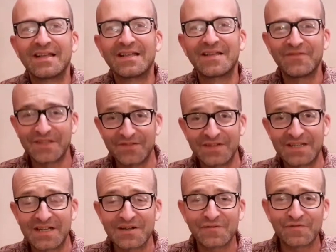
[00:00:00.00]
Give this
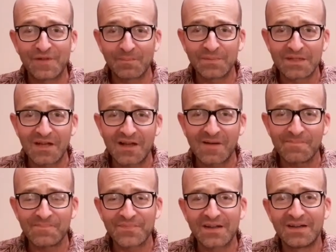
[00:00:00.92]
video a thumbs
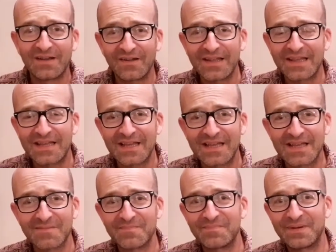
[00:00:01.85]
up, like
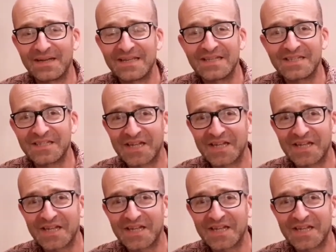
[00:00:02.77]
it, please